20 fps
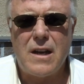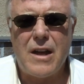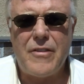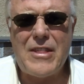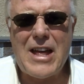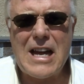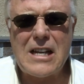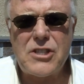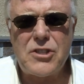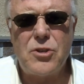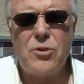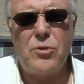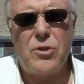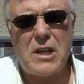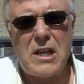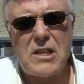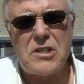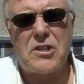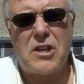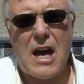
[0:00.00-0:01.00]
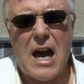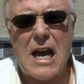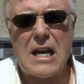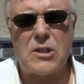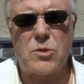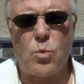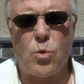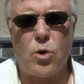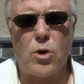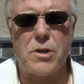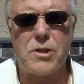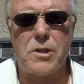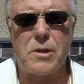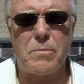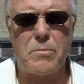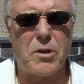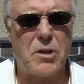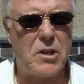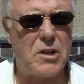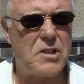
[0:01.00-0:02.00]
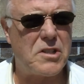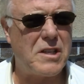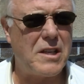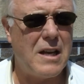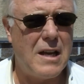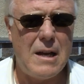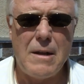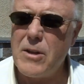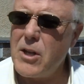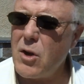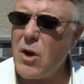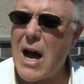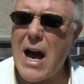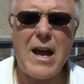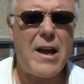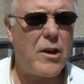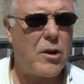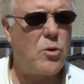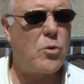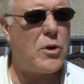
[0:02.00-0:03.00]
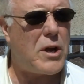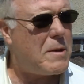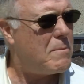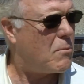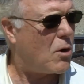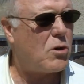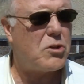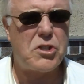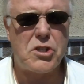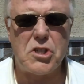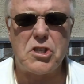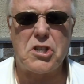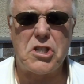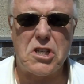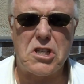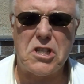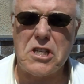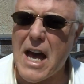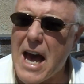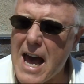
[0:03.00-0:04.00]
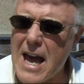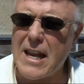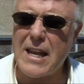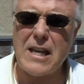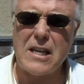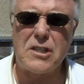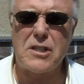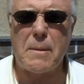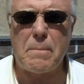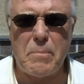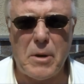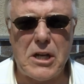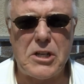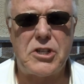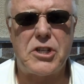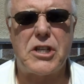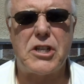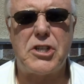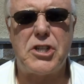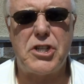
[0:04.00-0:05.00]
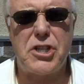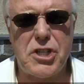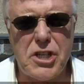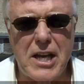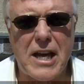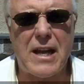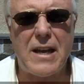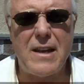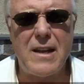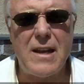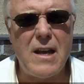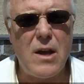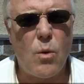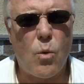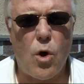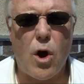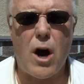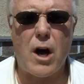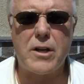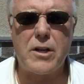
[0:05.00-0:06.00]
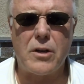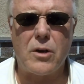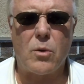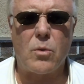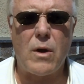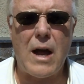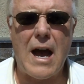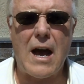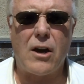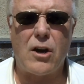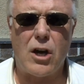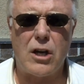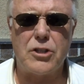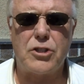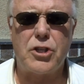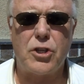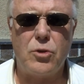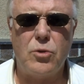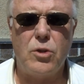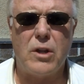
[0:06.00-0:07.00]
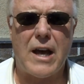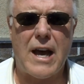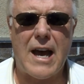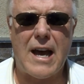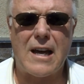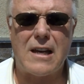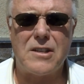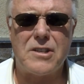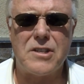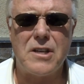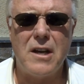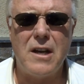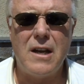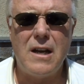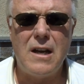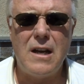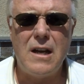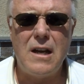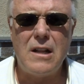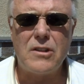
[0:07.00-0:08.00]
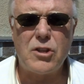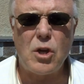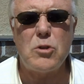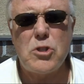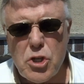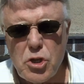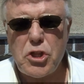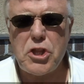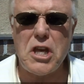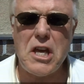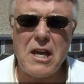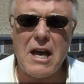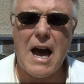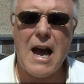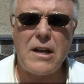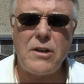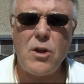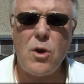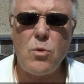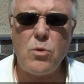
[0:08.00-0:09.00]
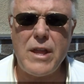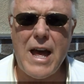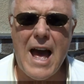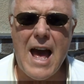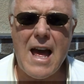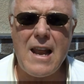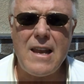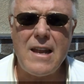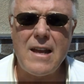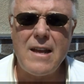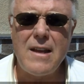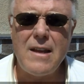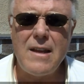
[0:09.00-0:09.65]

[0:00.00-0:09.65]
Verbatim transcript: And that's who these guys worship because, you know, I agree most of society is a bunch of shit walking around on two legs. Don't you think I know that?